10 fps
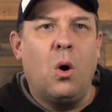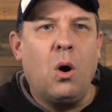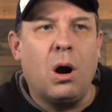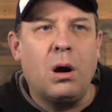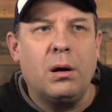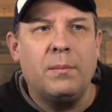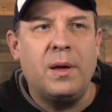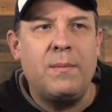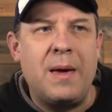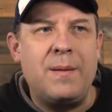Or,
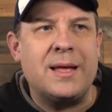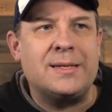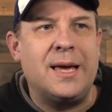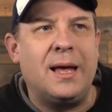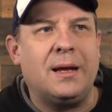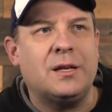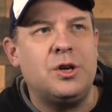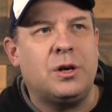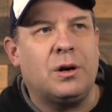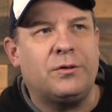maybe that's it,
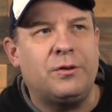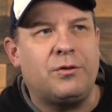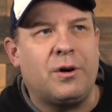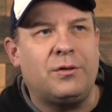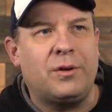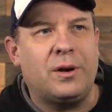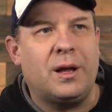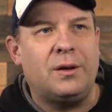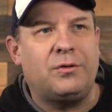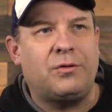because you could also draw a
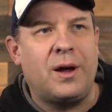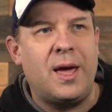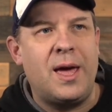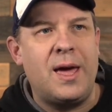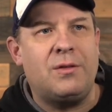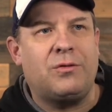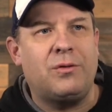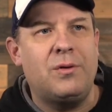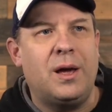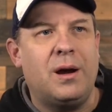trend line straight
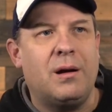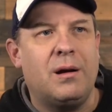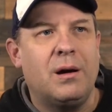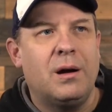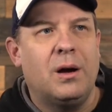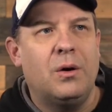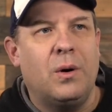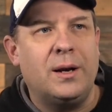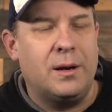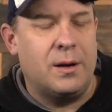through here.
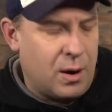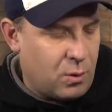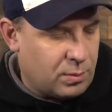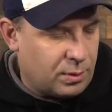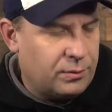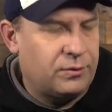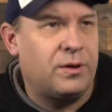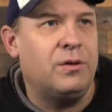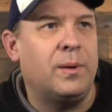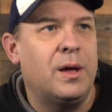Oh, I did that horrible.
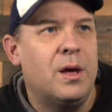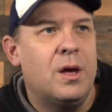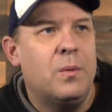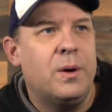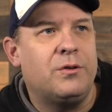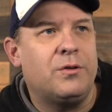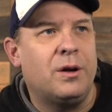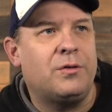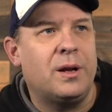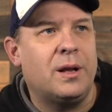Excuse me. We could
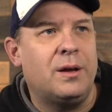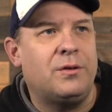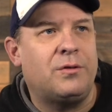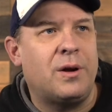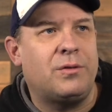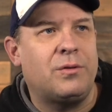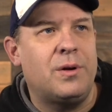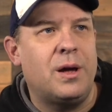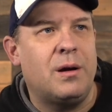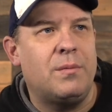draw a trend line straight
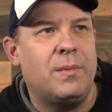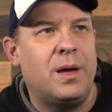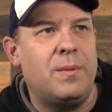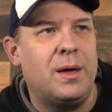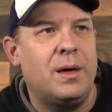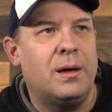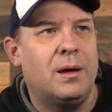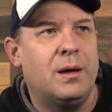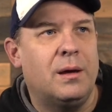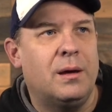through here, maybe.
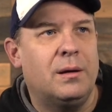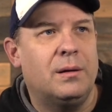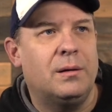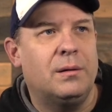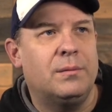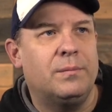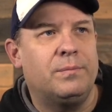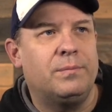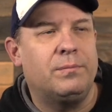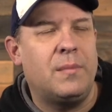
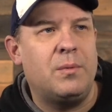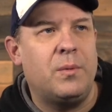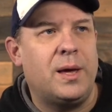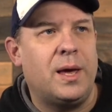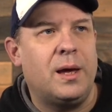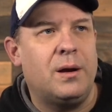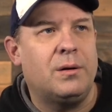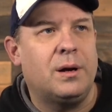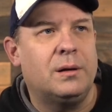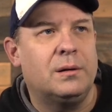Maybe we can.
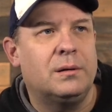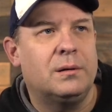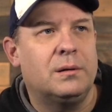Hold on.